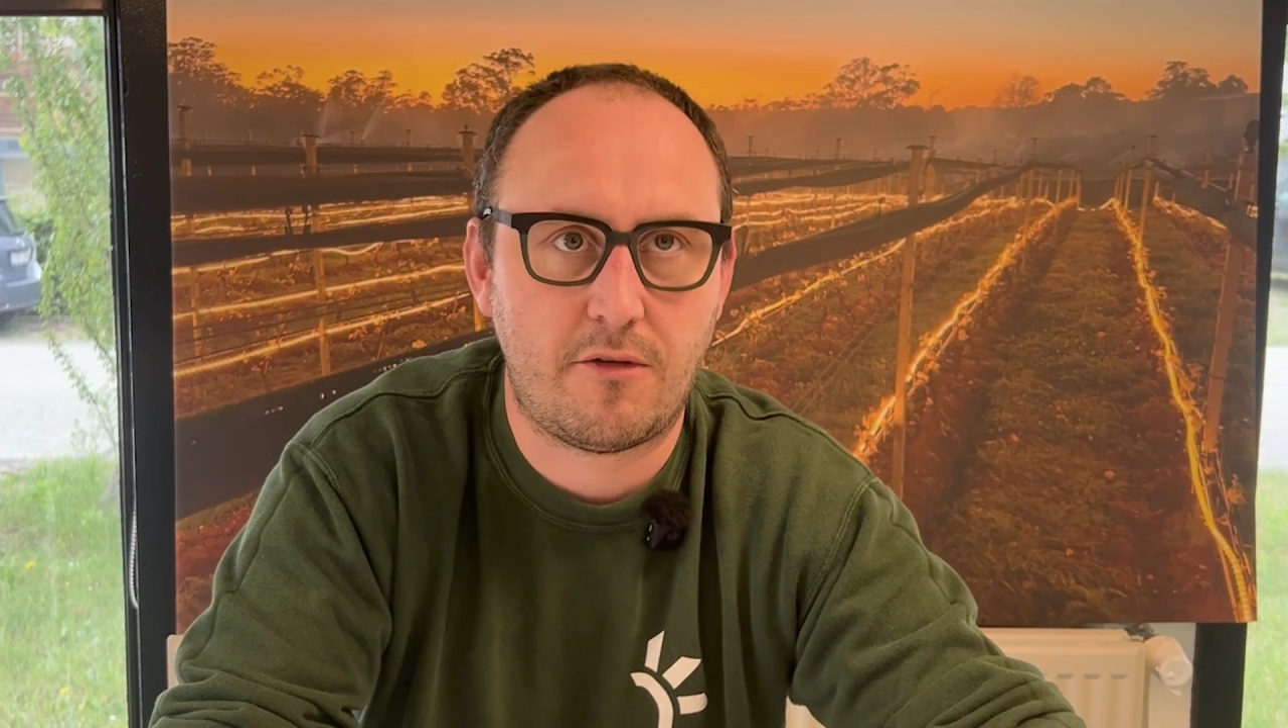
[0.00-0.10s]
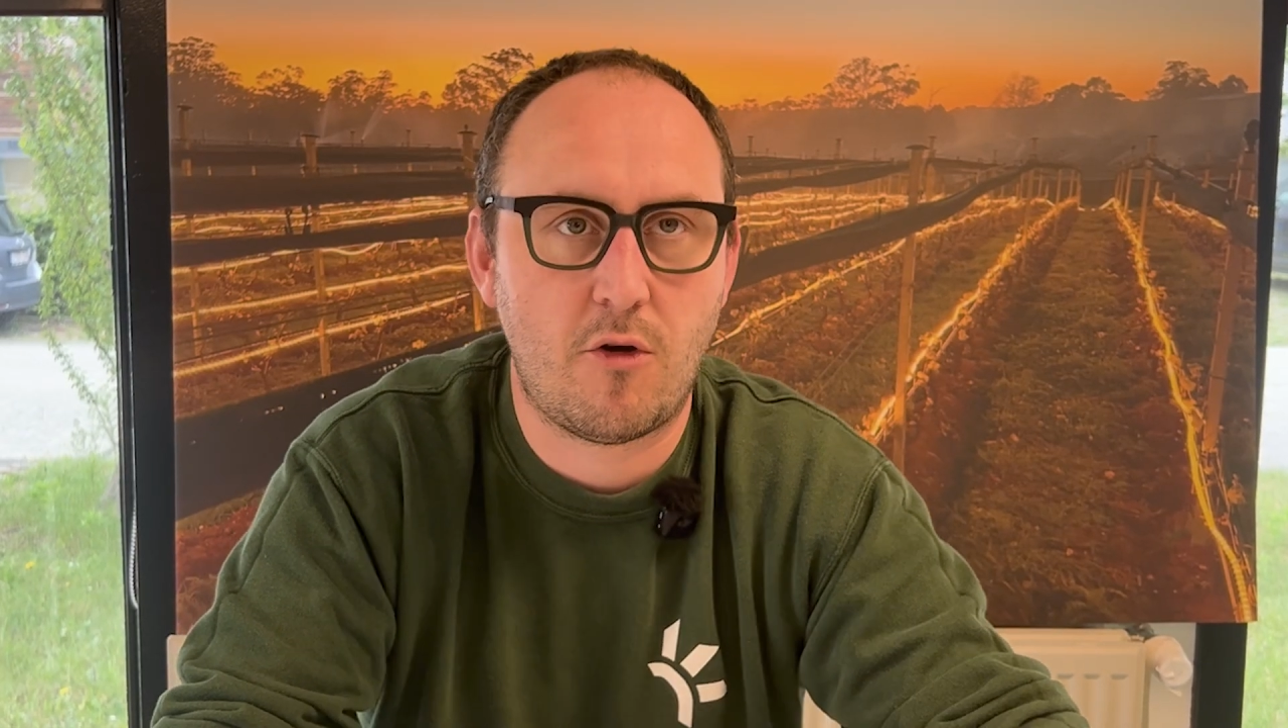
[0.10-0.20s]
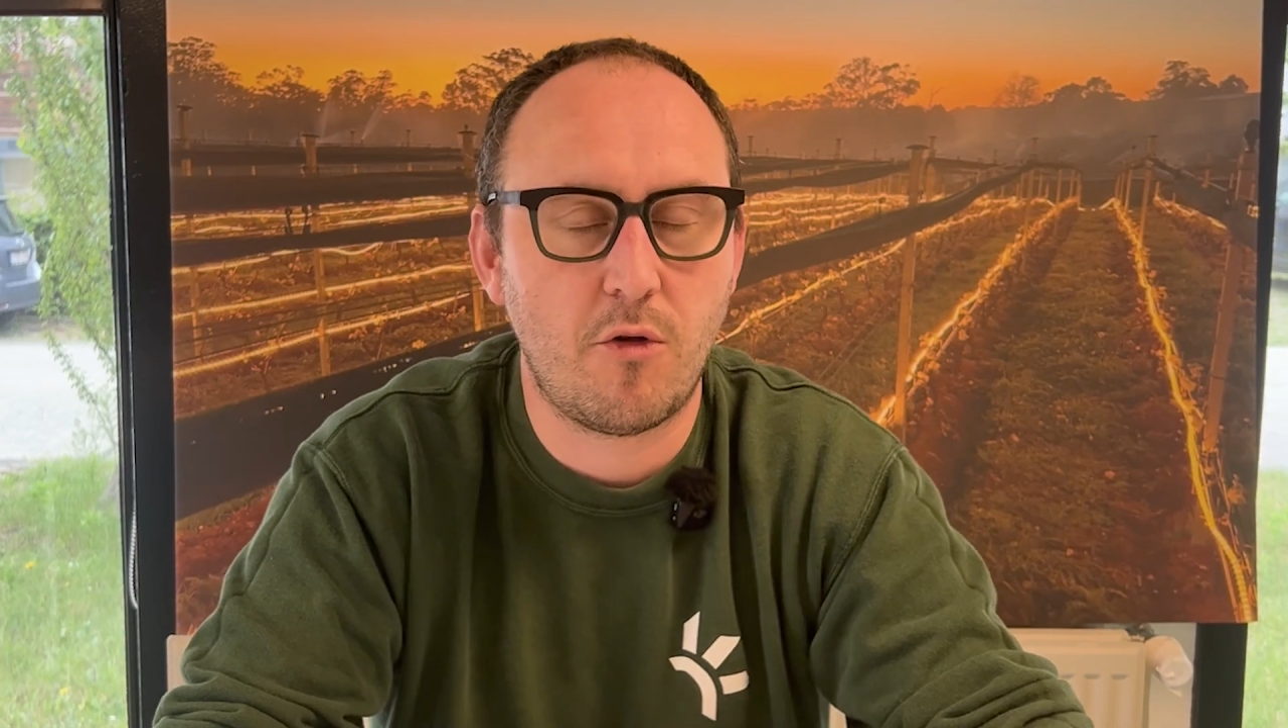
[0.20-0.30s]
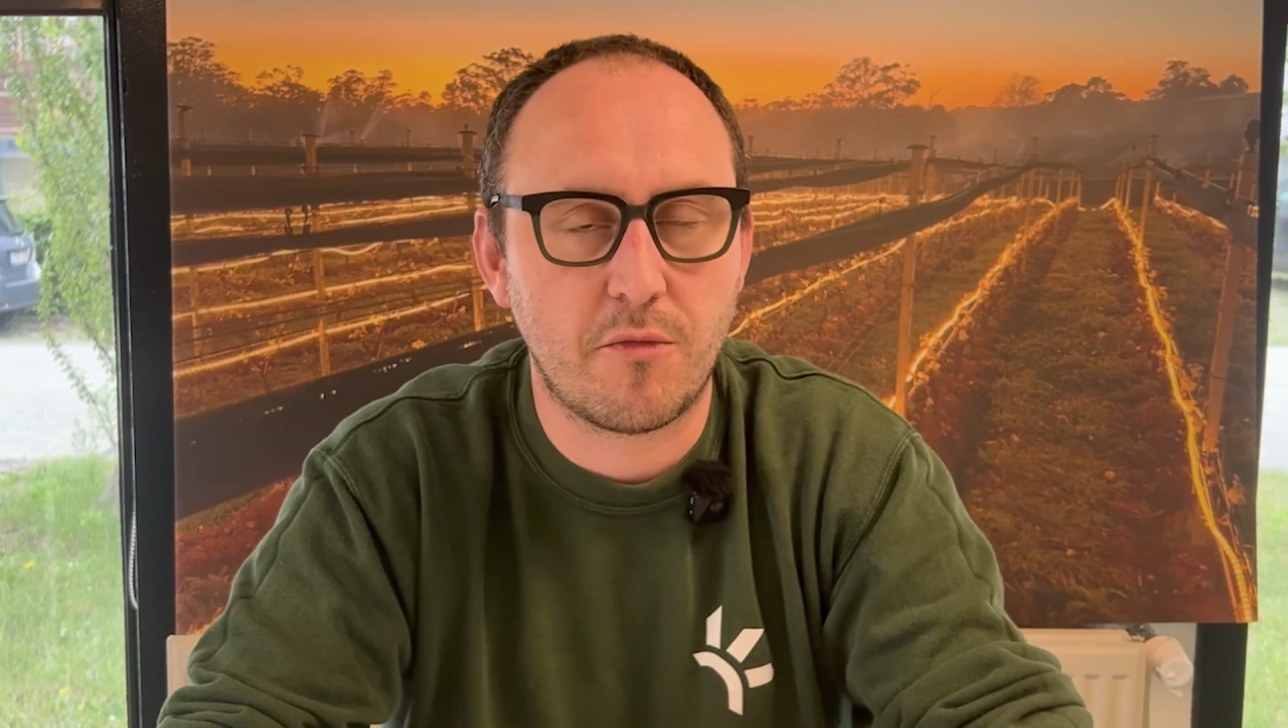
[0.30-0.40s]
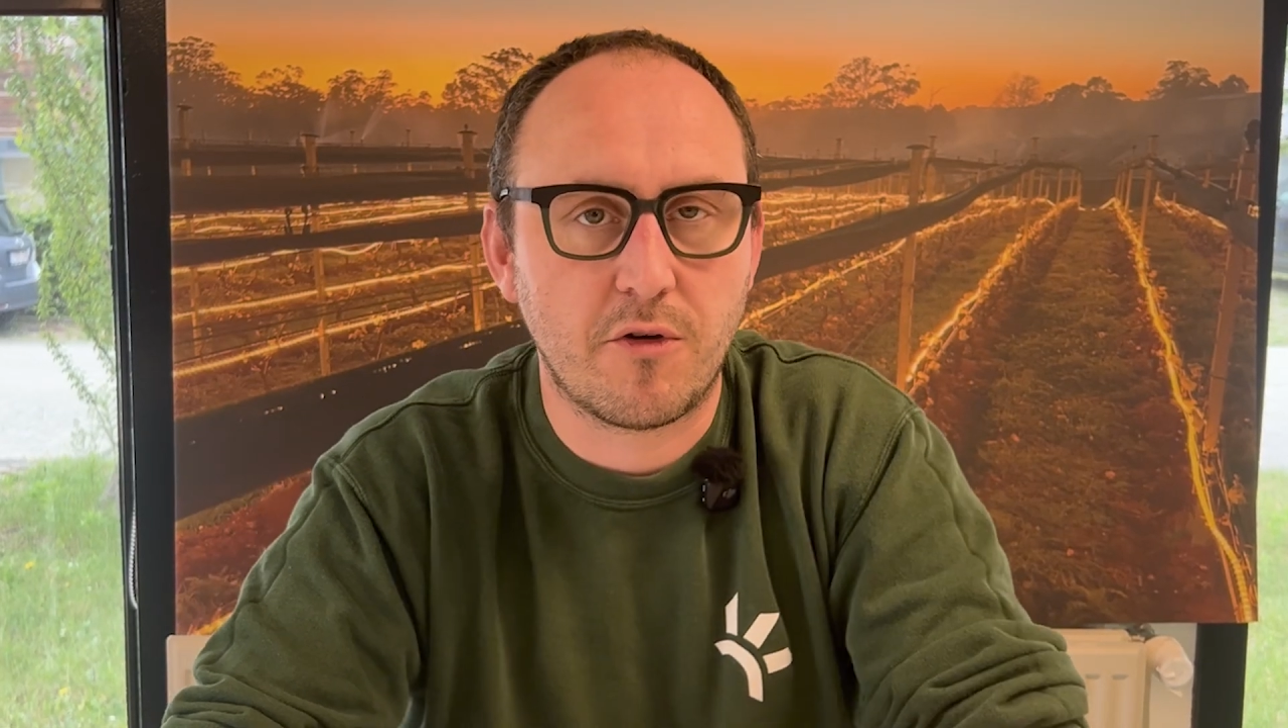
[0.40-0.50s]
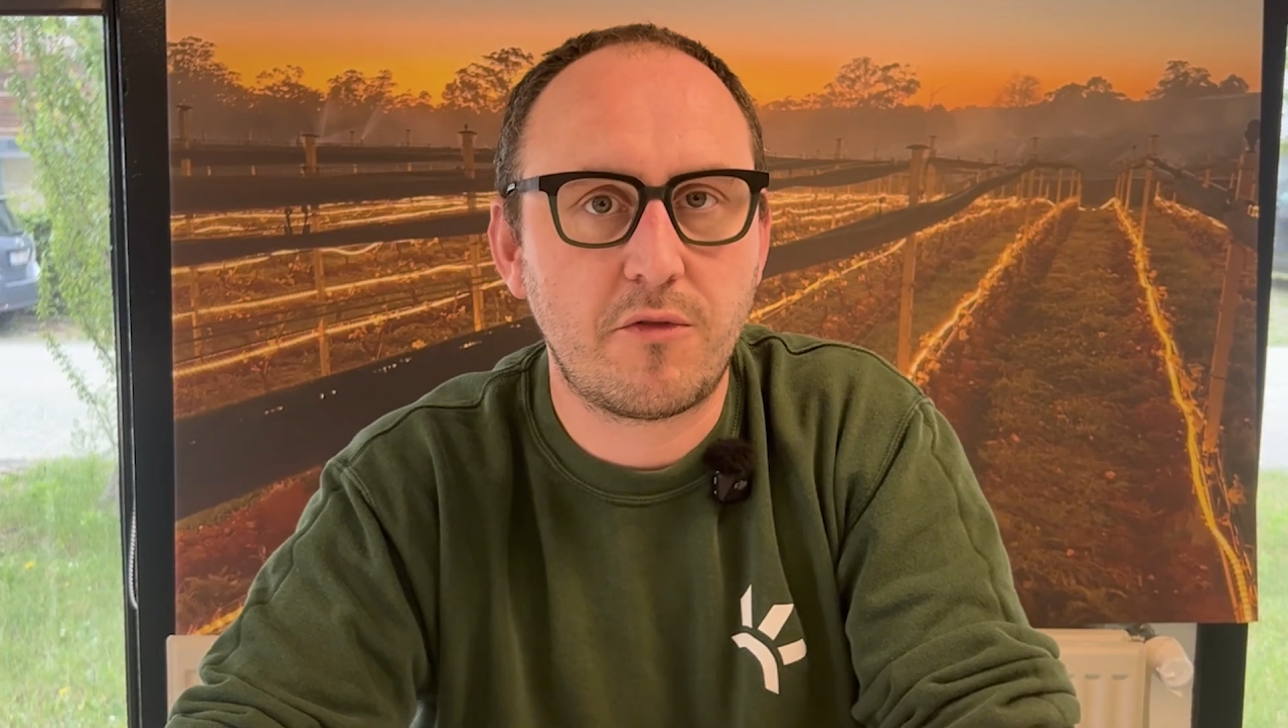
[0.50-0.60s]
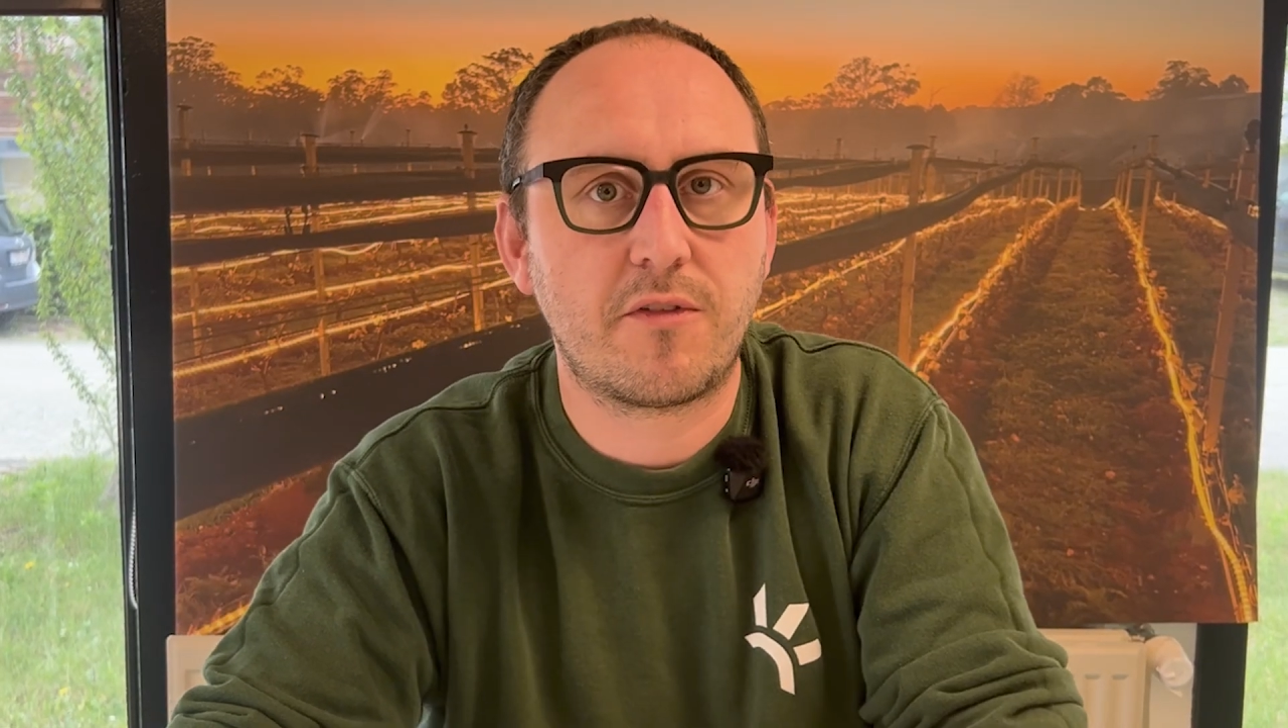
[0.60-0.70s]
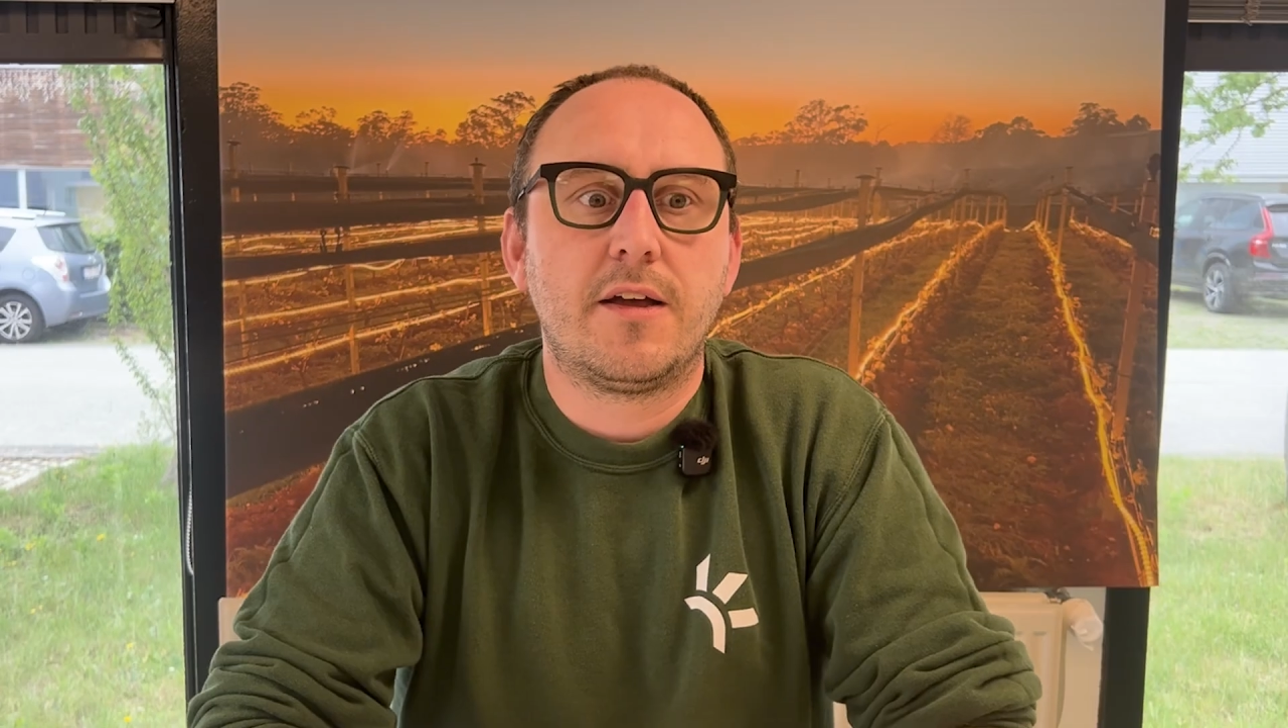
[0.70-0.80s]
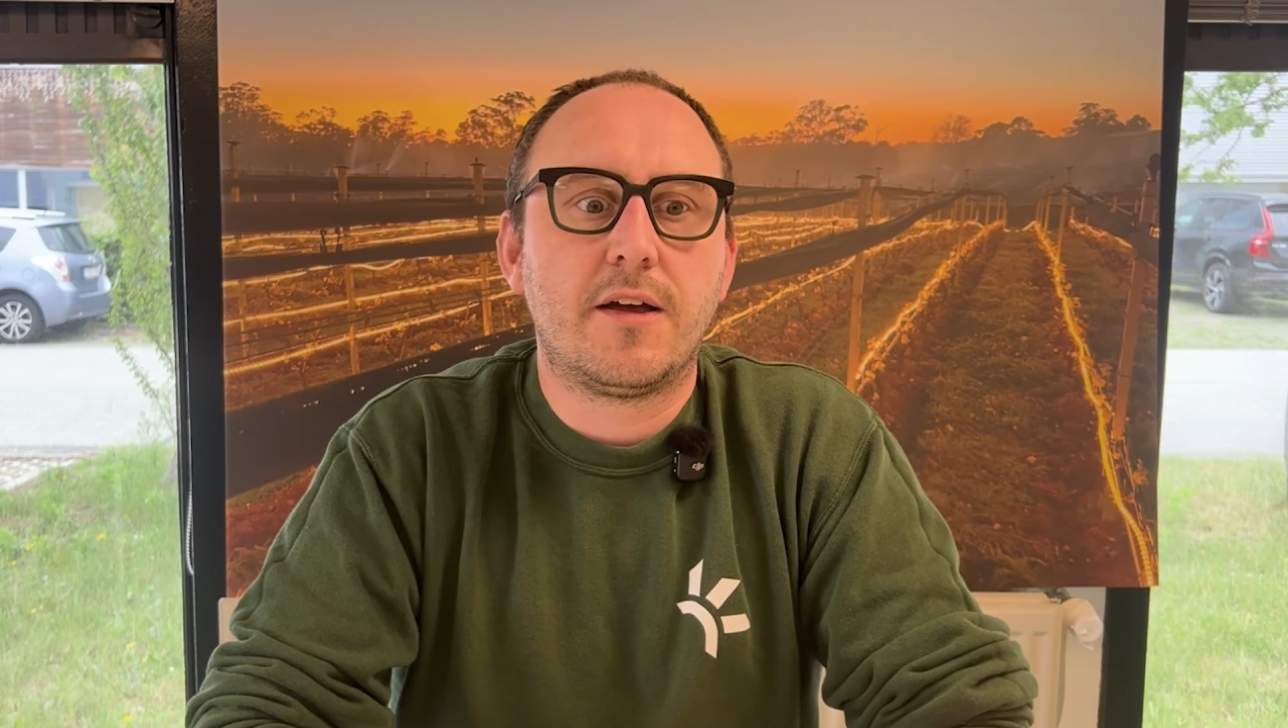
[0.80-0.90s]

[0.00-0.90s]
almost.